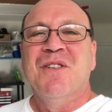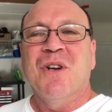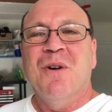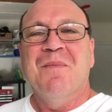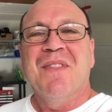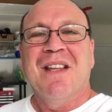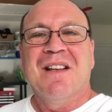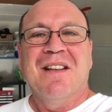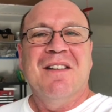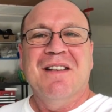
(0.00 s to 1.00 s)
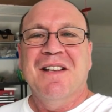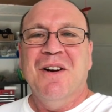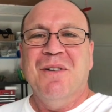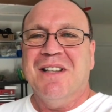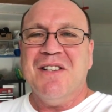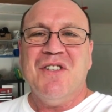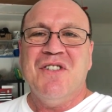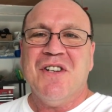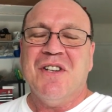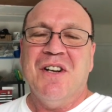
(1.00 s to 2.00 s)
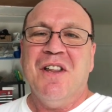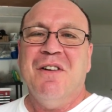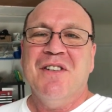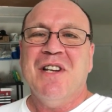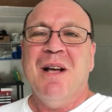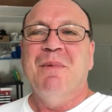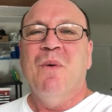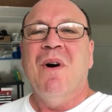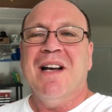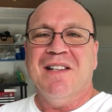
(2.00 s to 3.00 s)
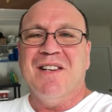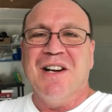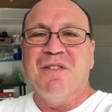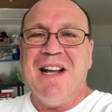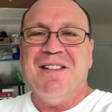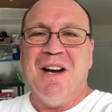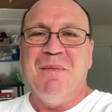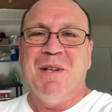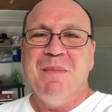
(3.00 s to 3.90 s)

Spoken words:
So, you know, this is just another example why it's a great time